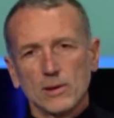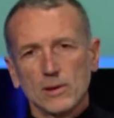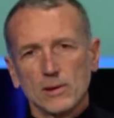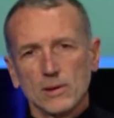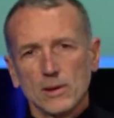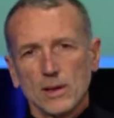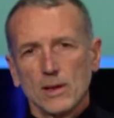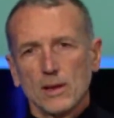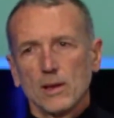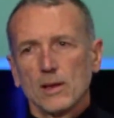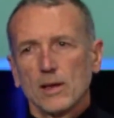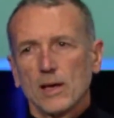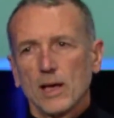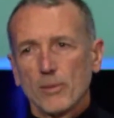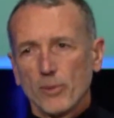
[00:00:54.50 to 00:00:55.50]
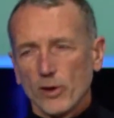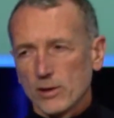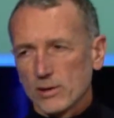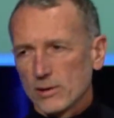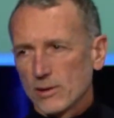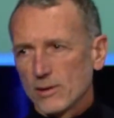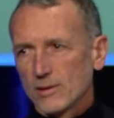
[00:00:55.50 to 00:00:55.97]
And our
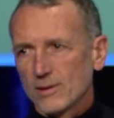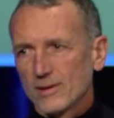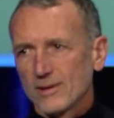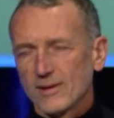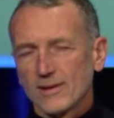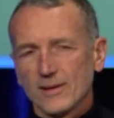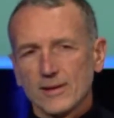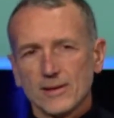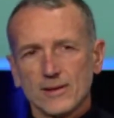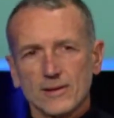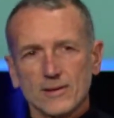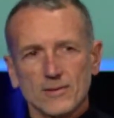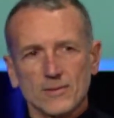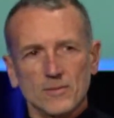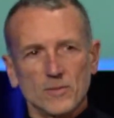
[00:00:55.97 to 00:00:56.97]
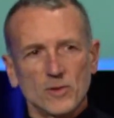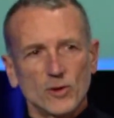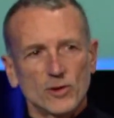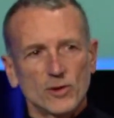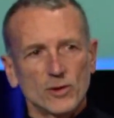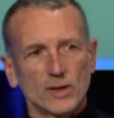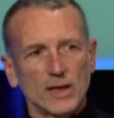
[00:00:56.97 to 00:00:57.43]
offices are 500 meters
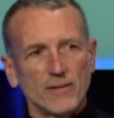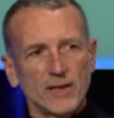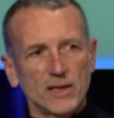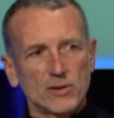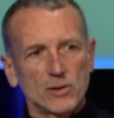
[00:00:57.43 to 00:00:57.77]
from here.